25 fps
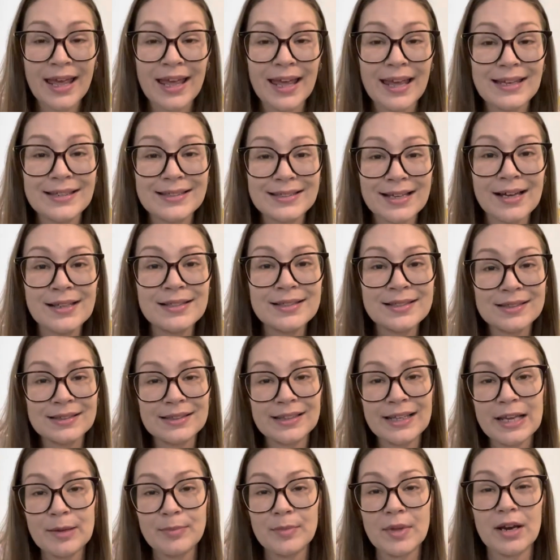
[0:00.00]
It does
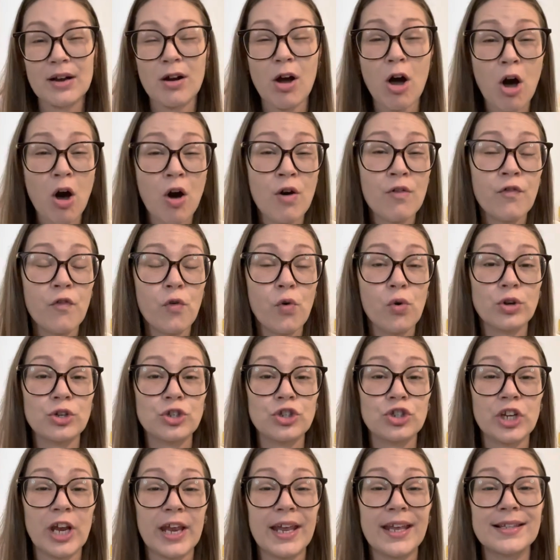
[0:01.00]
claim that all 4
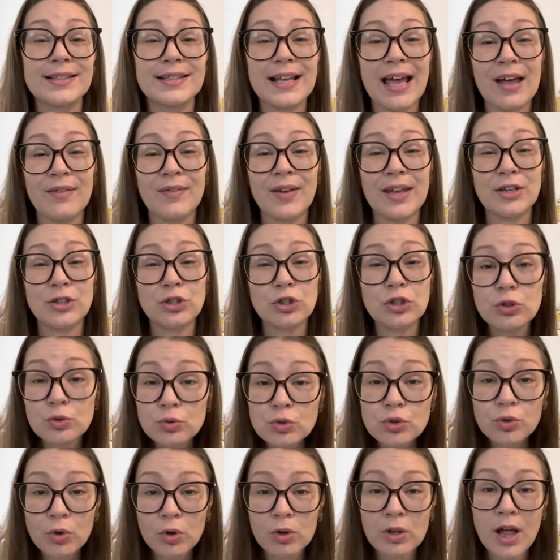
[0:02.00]
shades have a
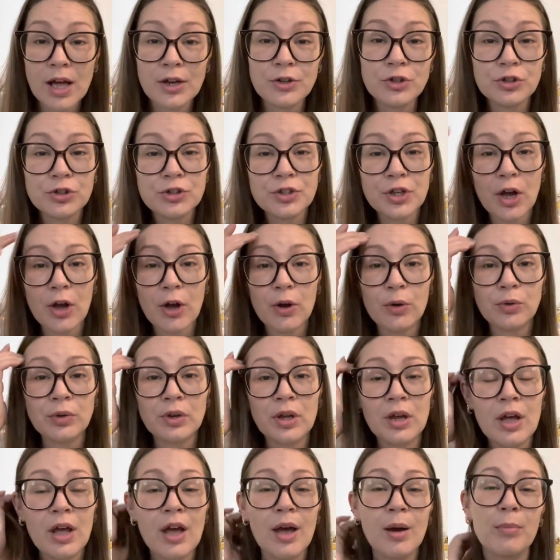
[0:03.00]
neutral
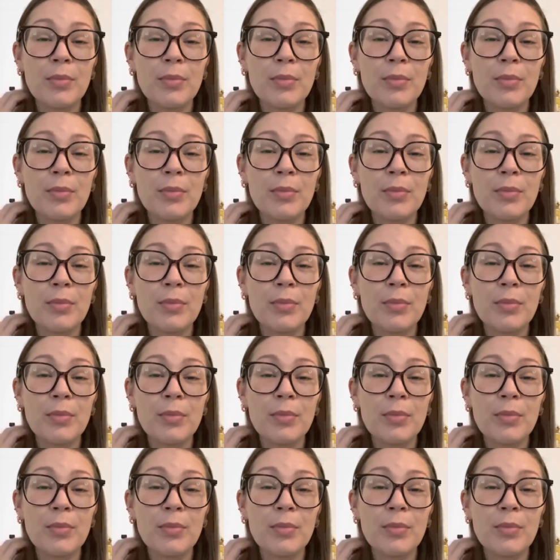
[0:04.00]
undertone,